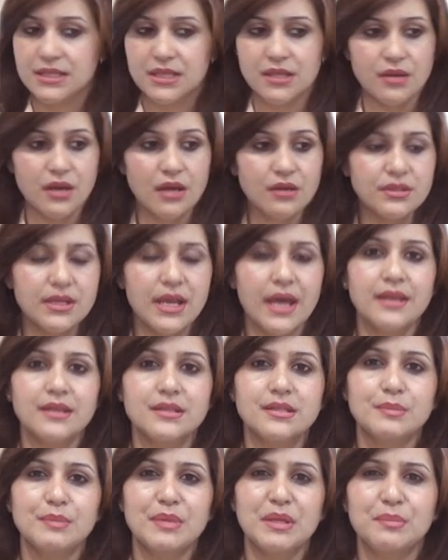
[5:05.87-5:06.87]
now round
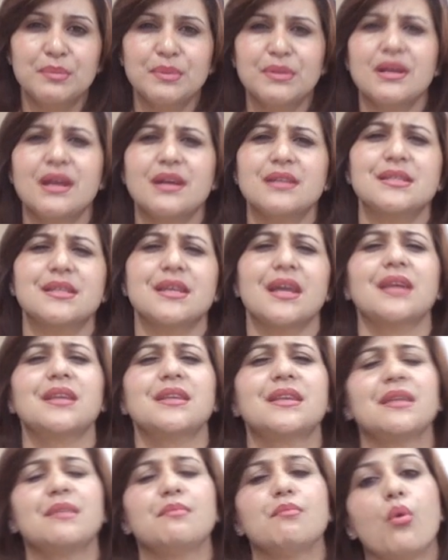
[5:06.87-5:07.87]
character people are
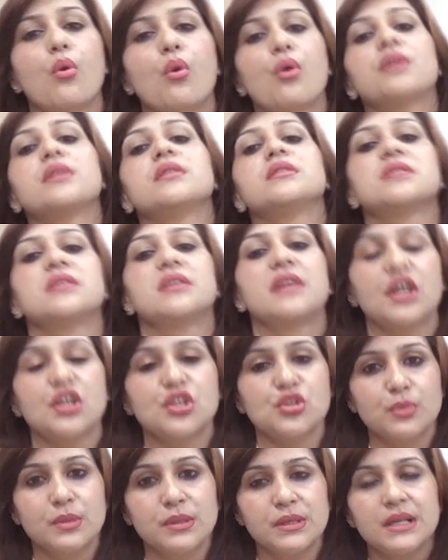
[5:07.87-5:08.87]
slightly more
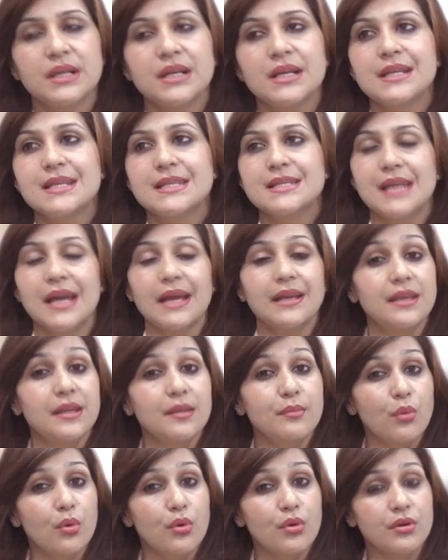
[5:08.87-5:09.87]
intellectual, slightly
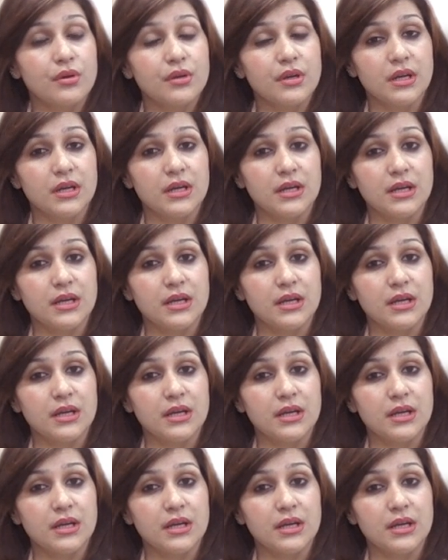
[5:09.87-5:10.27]
more